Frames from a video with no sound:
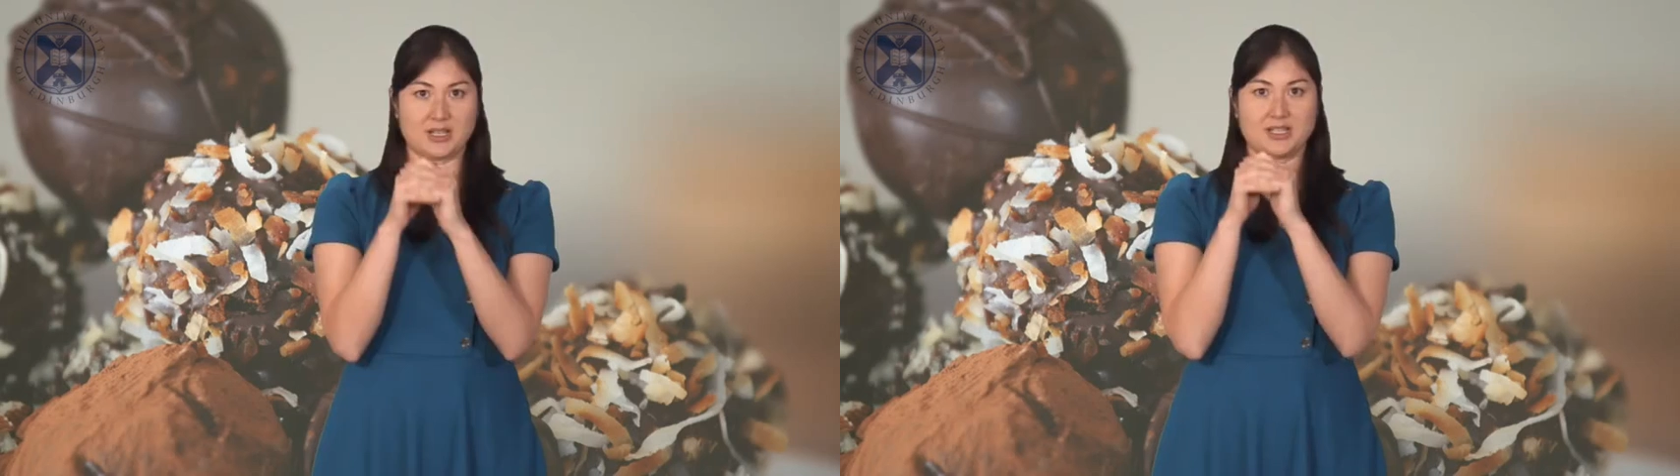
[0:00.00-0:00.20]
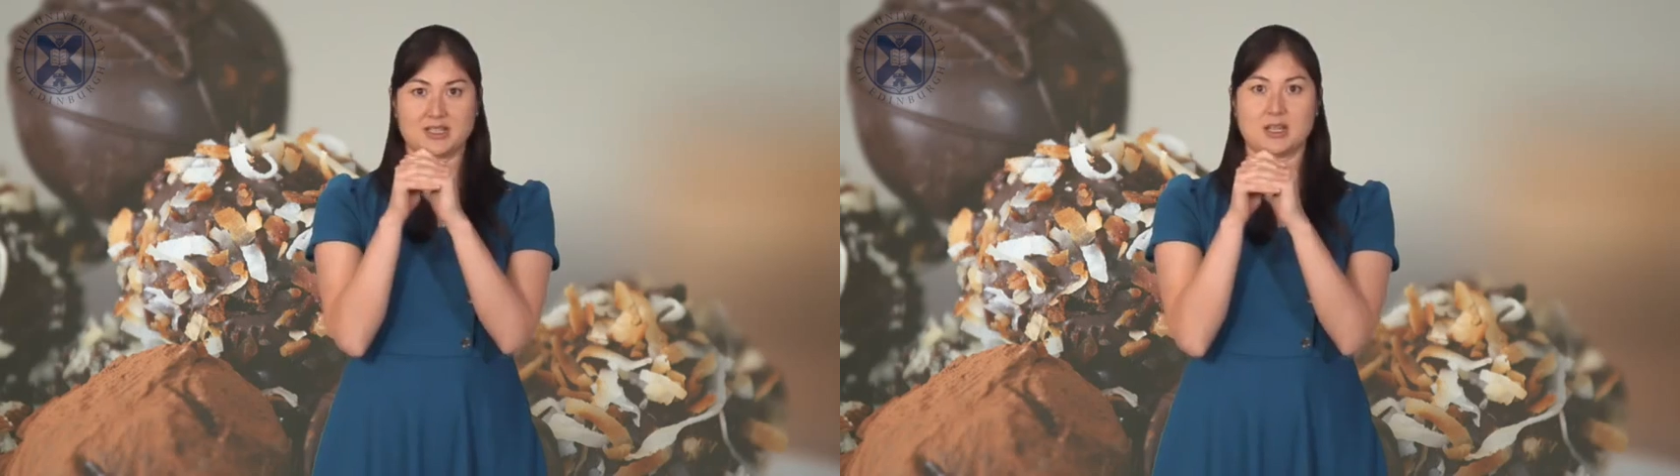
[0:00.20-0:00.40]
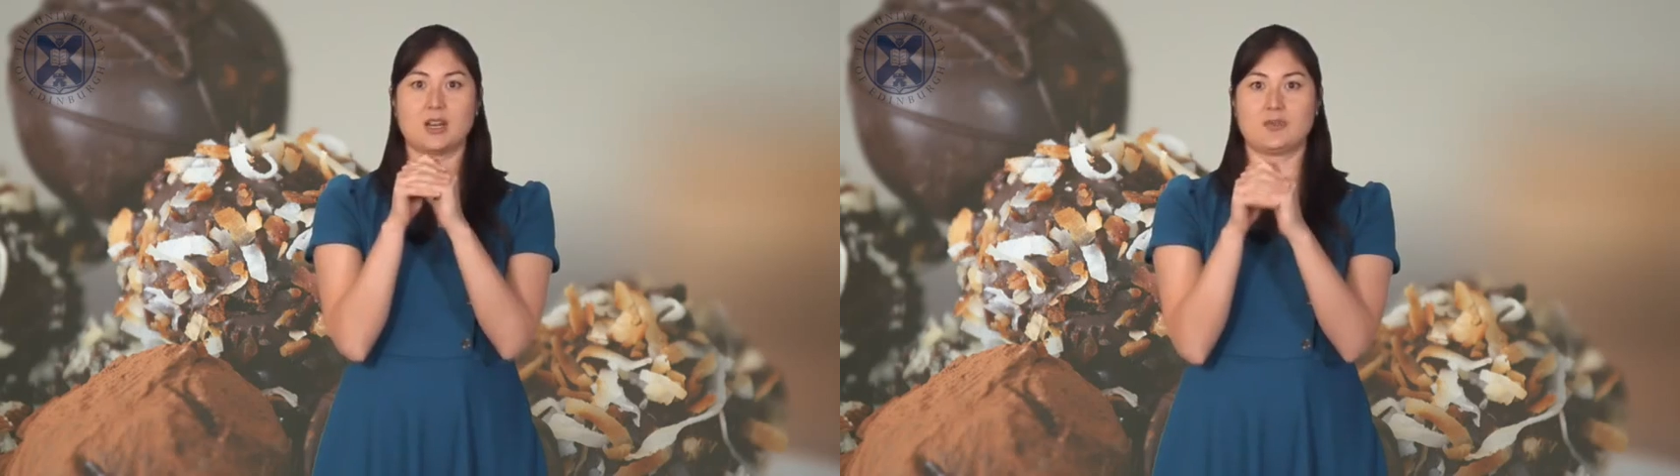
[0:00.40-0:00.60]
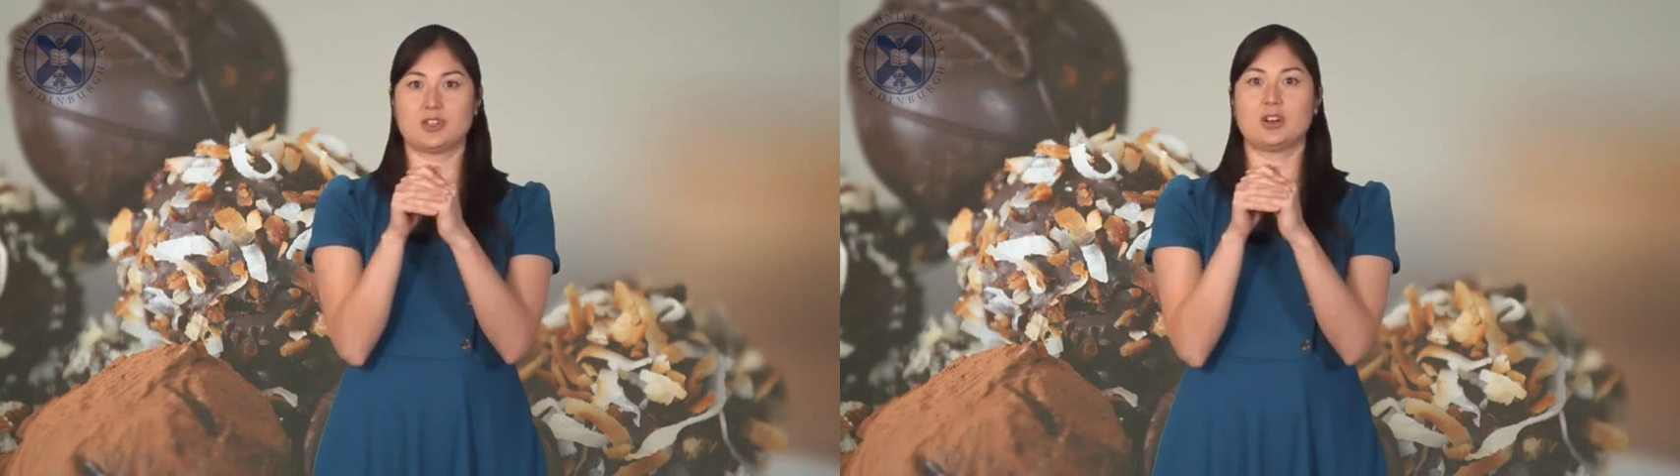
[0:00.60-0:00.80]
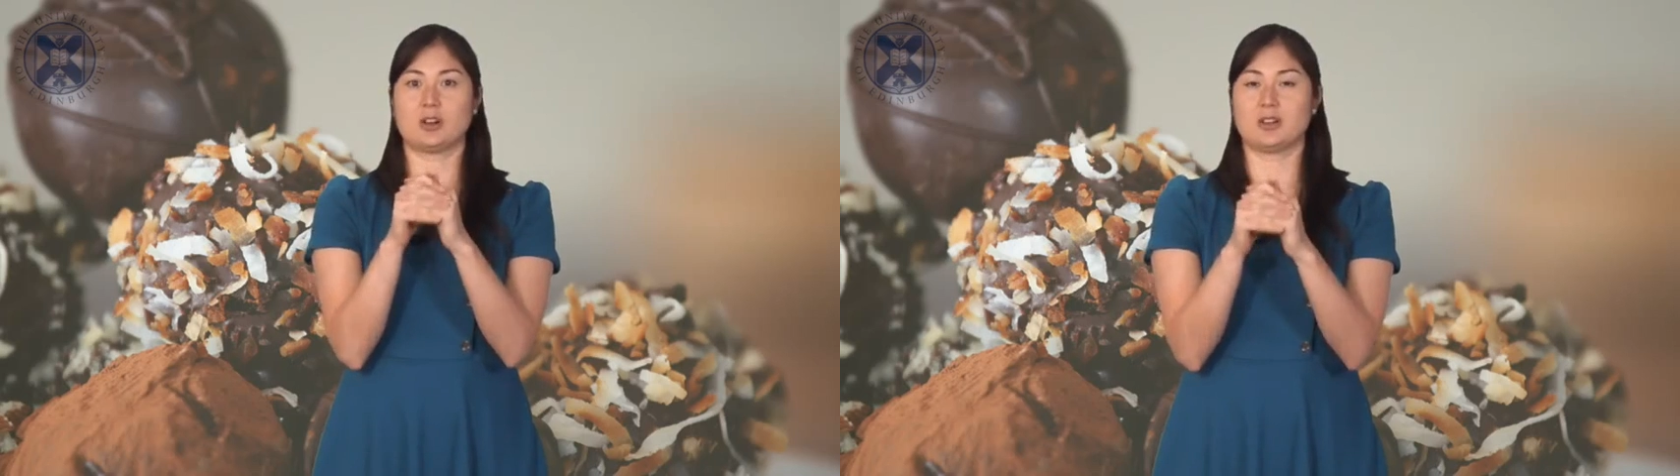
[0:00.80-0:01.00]
my desire
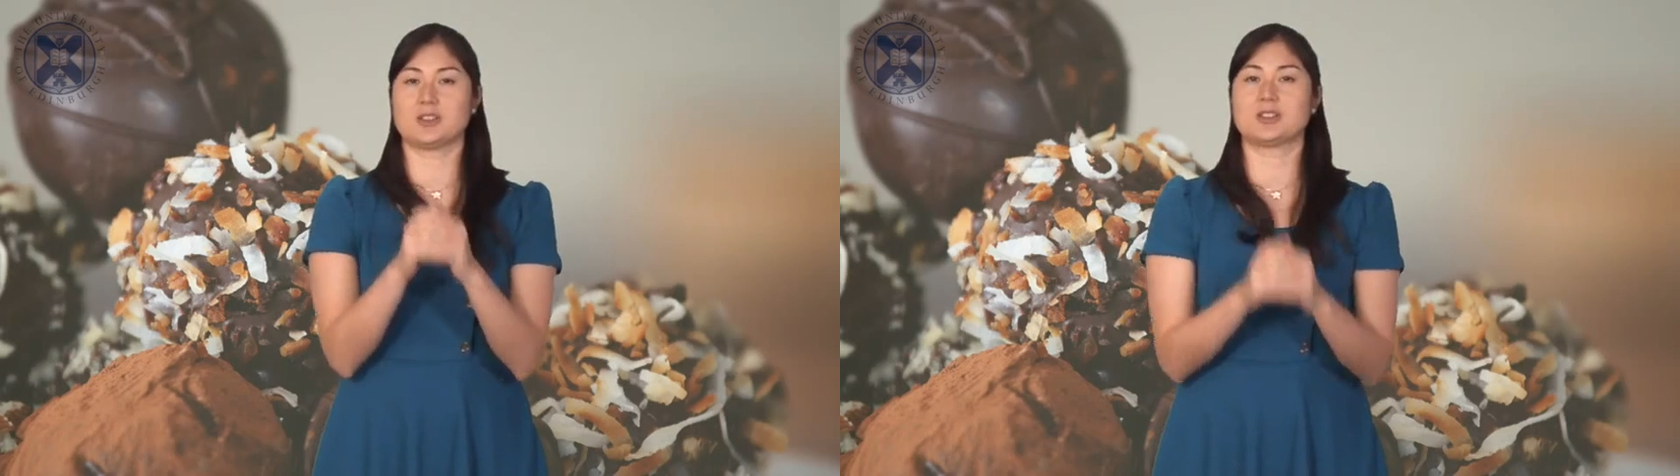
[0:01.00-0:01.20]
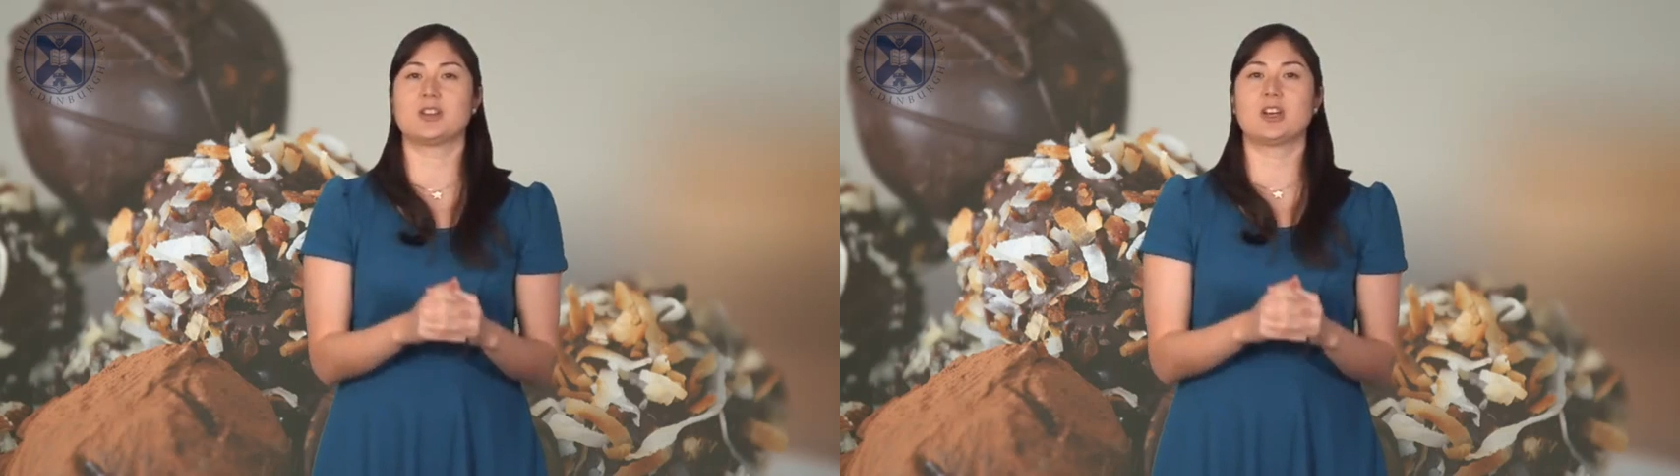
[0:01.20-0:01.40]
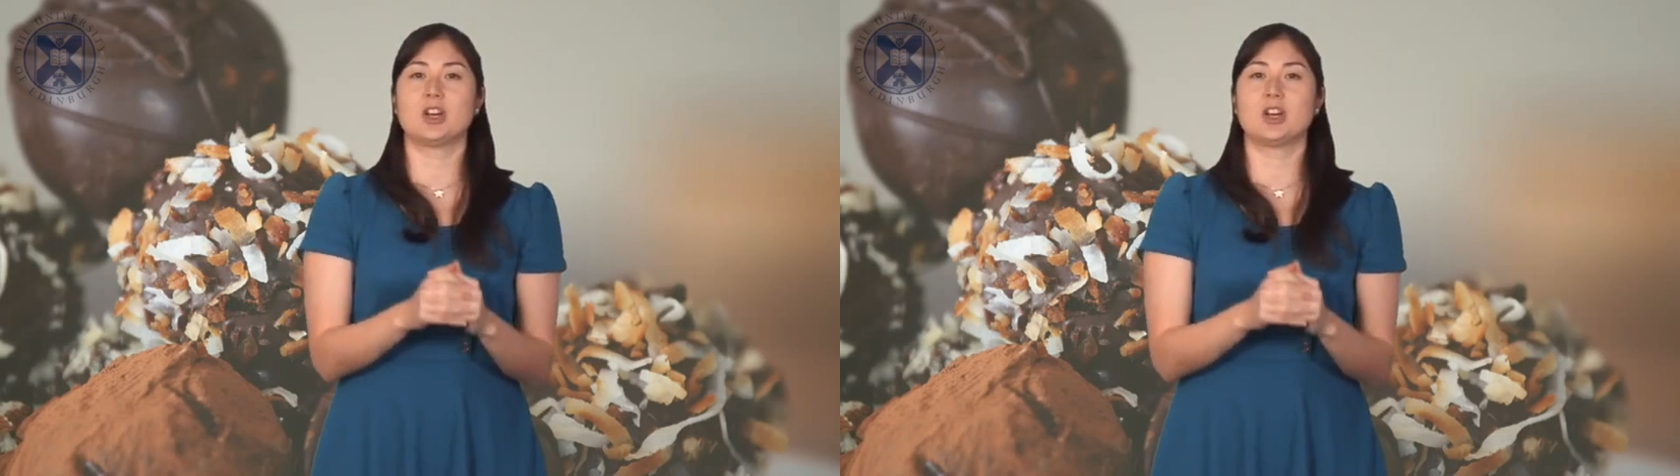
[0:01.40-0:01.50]
for chocolate